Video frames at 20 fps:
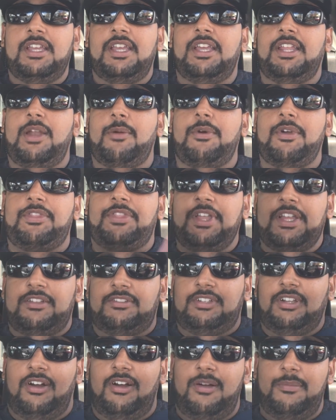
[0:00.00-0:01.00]
And I want to thank
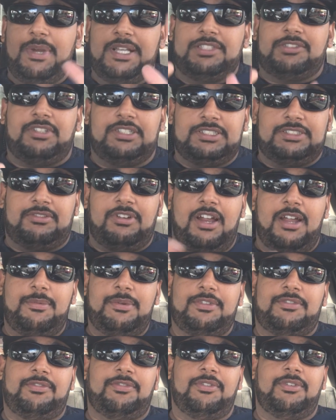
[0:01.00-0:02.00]
to all my
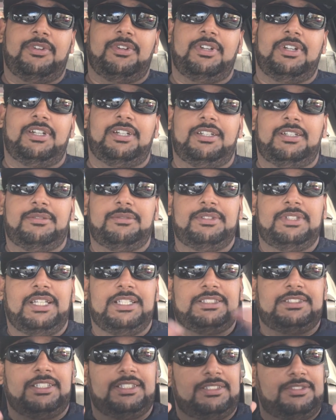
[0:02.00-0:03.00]
subscribers for
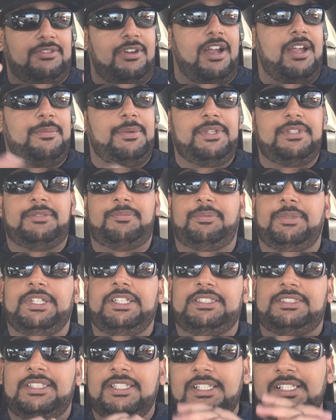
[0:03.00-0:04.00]
subscribing.
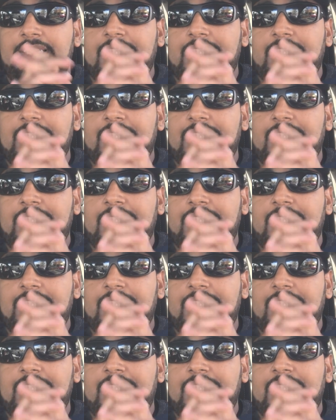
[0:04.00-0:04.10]
Please,